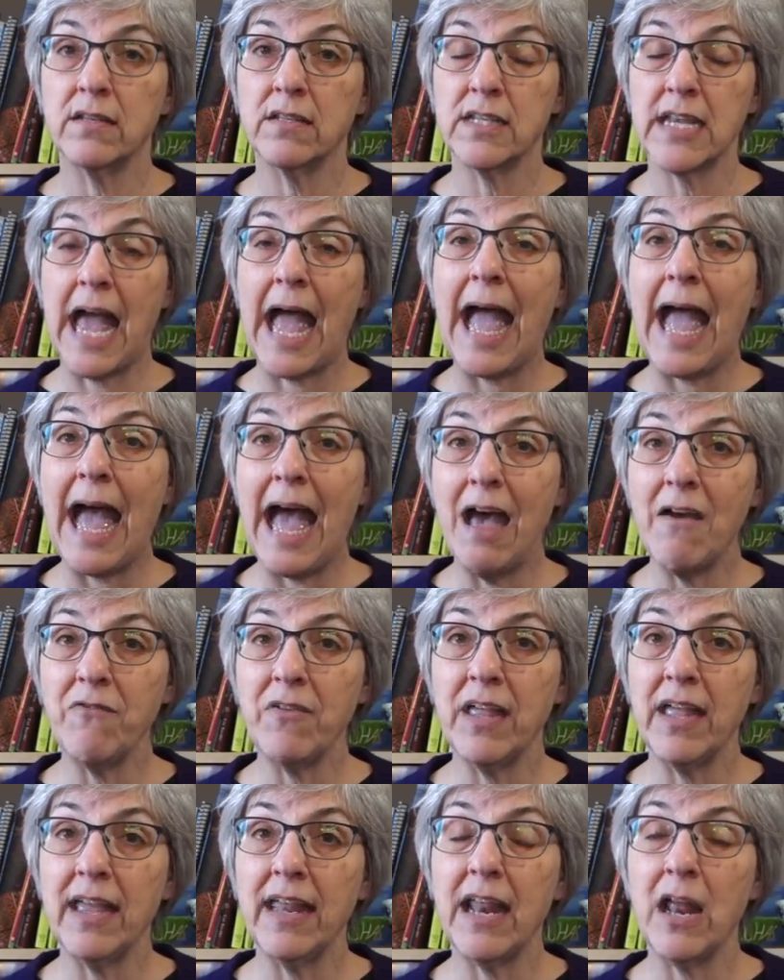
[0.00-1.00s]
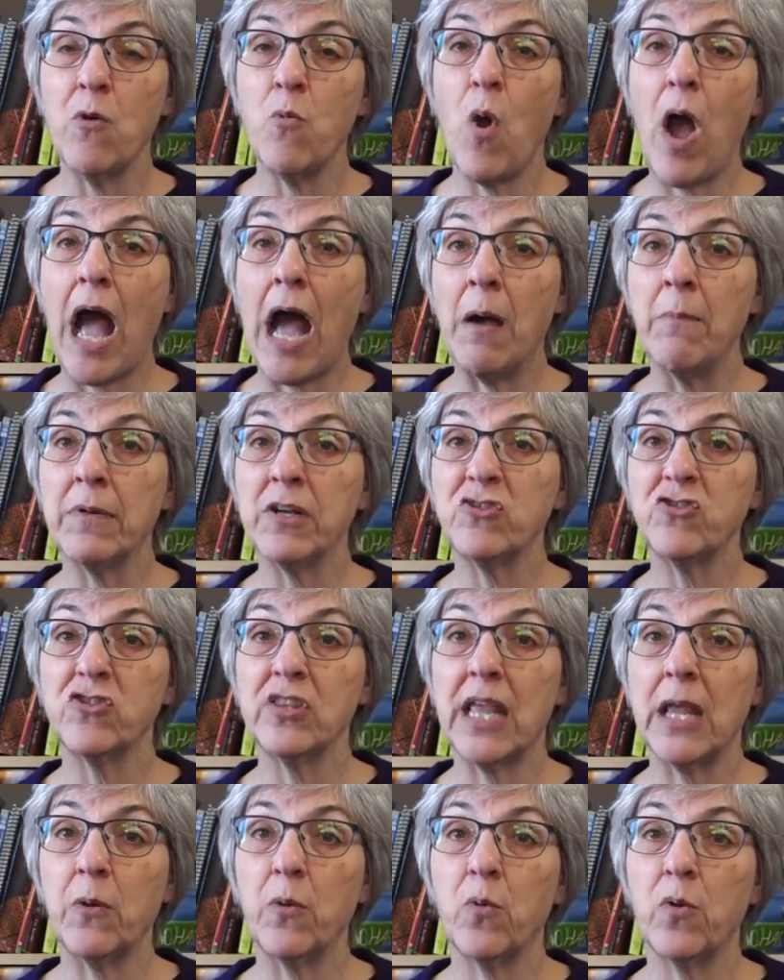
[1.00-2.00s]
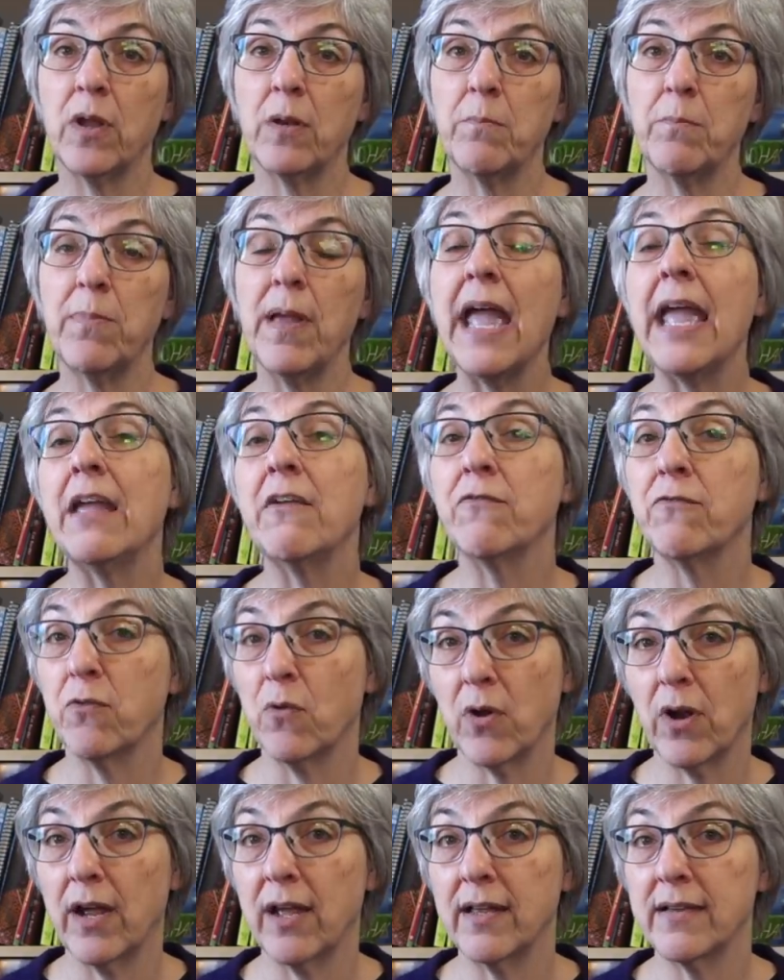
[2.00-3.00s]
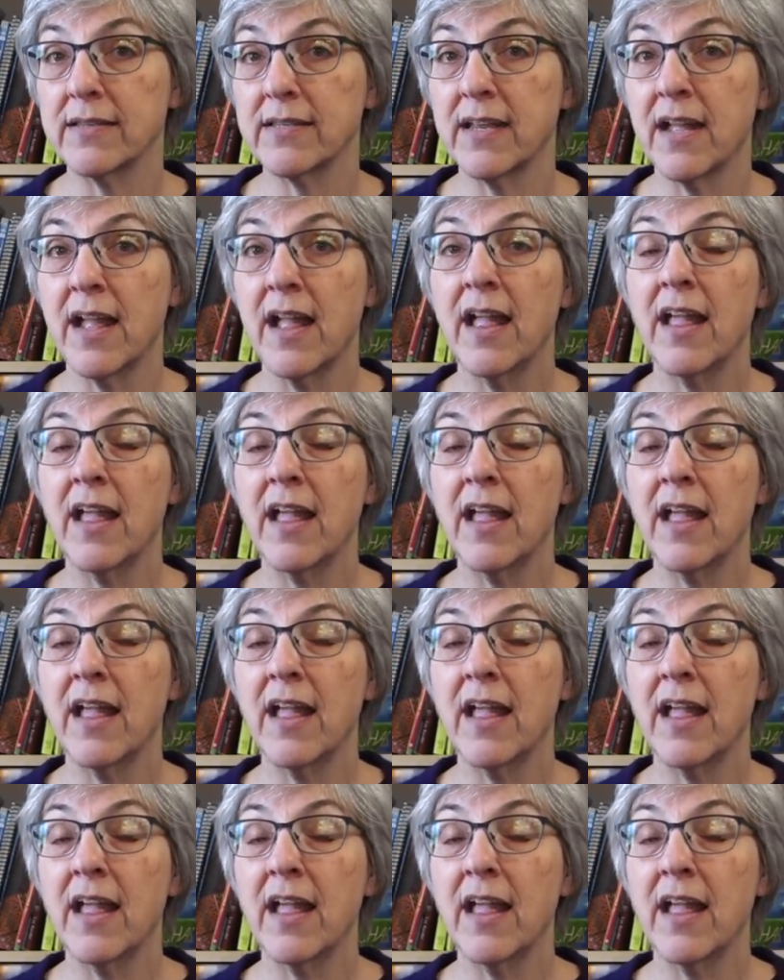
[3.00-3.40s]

to have it and how much they would pay for it.